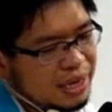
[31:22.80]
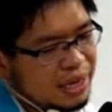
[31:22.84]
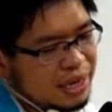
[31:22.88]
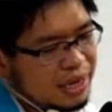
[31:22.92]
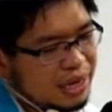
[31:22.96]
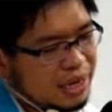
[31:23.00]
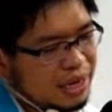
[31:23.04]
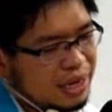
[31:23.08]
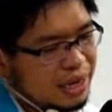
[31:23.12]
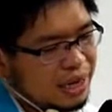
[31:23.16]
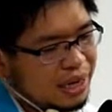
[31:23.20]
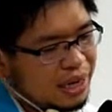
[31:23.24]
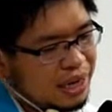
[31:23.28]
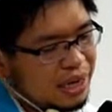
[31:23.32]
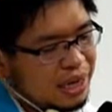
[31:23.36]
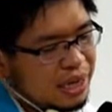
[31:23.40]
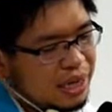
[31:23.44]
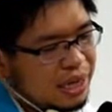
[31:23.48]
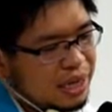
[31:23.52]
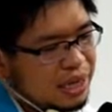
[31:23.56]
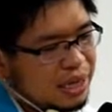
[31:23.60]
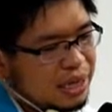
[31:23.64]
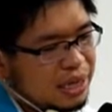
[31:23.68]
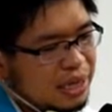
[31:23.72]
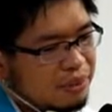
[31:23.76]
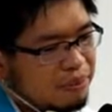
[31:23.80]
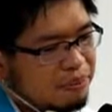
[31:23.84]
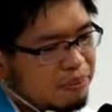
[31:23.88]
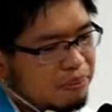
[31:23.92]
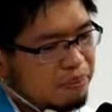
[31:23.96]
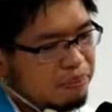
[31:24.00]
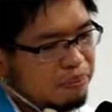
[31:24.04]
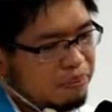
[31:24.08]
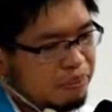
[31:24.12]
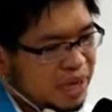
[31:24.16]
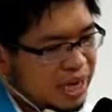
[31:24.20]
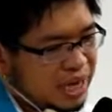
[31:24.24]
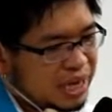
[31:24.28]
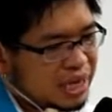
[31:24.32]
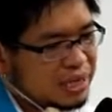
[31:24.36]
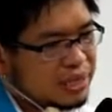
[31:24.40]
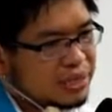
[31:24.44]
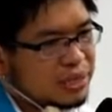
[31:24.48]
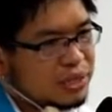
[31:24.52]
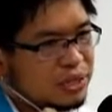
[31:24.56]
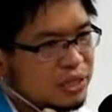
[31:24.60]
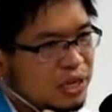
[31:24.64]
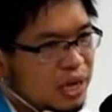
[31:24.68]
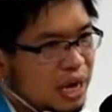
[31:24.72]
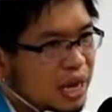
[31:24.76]
uh, the
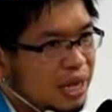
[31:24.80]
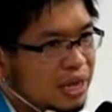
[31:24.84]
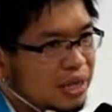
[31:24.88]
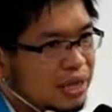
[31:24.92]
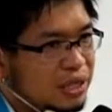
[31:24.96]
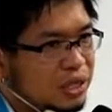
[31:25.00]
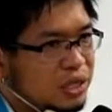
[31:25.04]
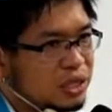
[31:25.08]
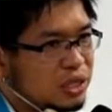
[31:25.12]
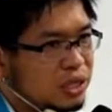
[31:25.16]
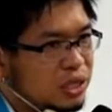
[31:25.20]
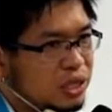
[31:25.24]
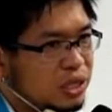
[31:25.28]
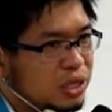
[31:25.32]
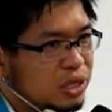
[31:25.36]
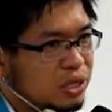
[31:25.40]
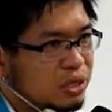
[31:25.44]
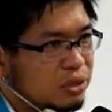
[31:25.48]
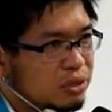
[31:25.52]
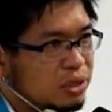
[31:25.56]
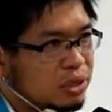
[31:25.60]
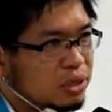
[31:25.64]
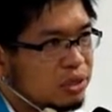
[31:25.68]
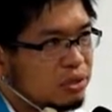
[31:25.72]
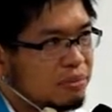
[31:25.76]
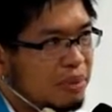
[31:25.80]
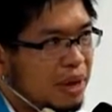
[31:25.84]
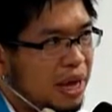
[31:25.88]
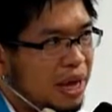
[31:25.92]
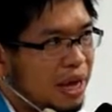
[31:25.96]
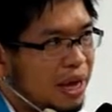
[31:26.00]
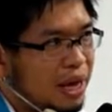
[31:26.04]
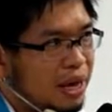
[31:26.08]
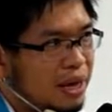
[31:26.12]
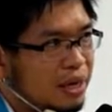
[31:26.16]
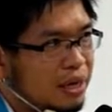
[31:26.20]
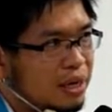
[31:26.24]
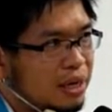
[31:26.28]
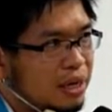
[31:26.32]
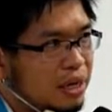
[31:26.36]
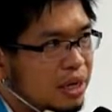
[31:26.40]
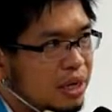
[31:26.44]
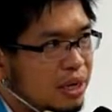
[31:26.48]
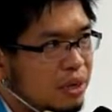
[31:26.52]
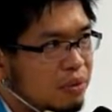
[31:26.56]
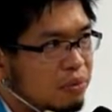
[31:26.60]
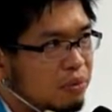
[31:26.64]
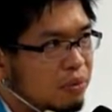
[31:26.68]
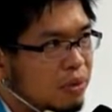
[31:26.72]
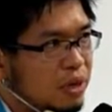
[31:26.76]
biggest challenge YouTube had
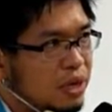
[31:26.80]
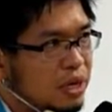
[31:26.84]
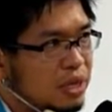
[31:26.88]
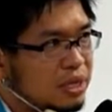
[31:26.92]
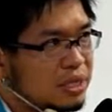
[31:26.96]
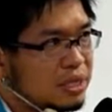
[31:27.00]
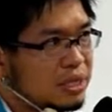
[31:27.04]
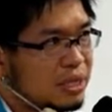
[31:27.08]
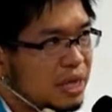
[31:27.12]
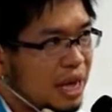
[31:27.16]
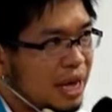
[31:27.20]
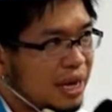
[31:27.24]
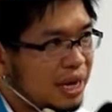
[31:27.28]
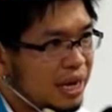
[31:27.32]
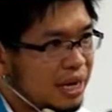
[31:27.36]
was not